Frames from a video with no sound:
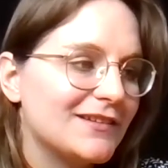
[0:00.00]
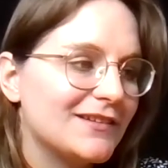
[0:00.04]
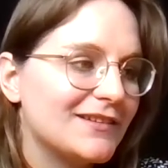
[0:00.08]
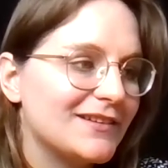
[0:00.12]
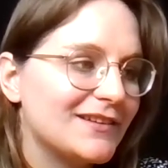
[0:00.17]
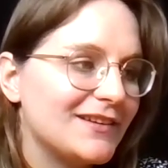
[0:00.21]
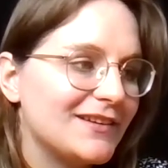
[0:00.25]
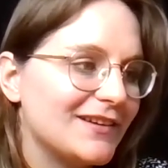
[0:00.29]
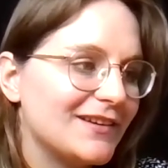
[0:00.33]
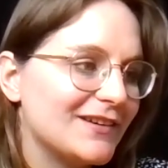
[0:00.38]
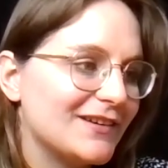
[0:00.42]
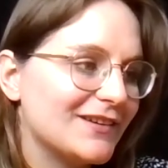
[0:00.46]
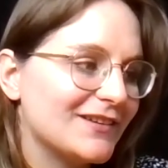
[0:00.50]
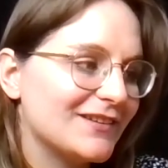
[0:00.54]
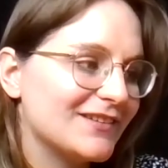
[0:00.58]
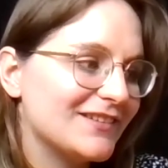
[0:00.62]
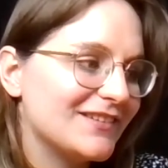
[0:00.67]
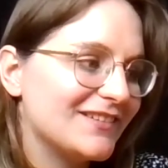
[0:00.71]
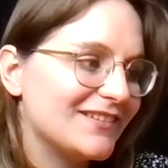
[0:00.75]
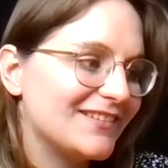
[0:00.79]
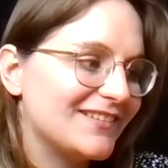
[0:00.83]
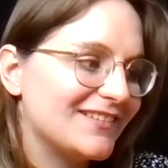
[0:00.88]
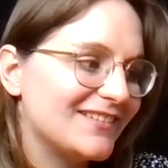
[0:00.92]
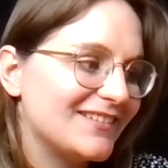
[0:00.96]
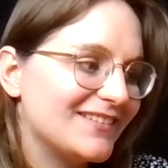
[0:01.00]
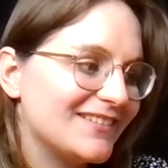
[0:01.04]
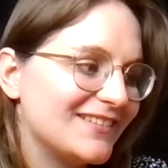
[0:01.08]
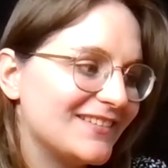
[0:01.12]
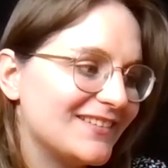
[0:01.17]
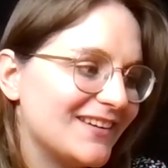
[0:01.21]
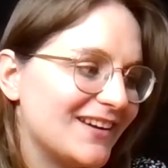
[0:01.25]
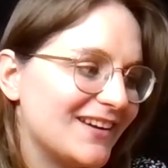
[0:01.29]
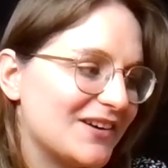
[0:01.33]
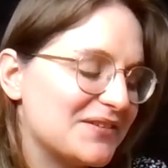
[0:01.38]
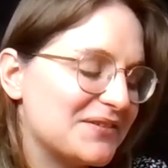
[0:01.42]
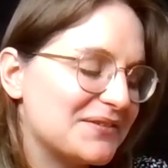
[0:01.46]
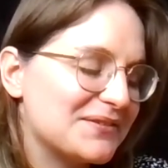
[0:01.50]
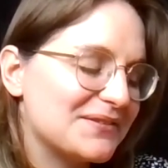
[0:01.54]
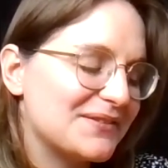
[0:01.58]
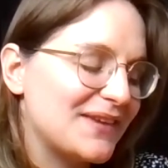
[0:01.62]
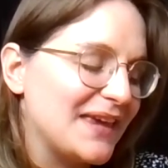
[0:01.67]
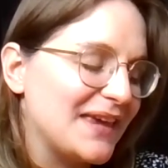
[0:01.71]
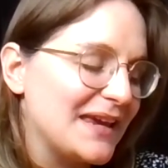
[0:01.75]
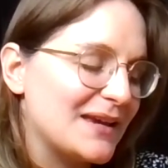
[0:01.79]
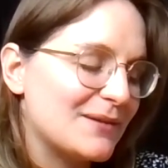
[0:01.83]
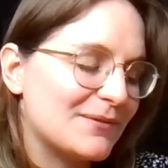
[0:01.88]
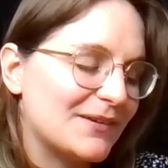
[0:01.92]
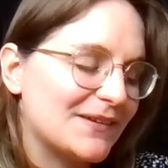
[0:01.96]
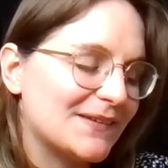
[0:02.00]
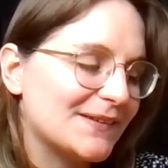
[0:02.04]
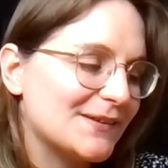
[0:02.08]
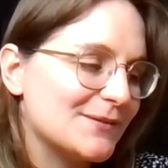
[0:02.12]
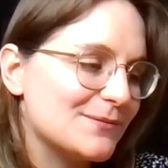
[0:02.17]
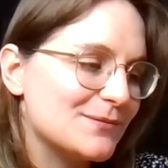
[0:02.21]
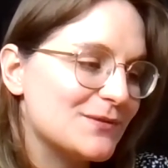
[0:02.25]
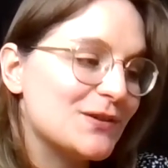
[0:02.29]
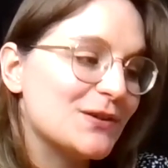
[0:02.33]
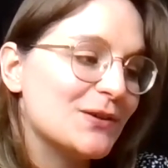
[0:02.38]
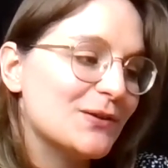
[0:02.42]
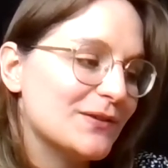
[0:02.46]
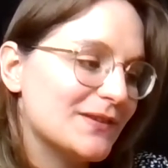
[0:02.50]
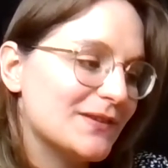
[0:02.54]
you know, I've taken myself too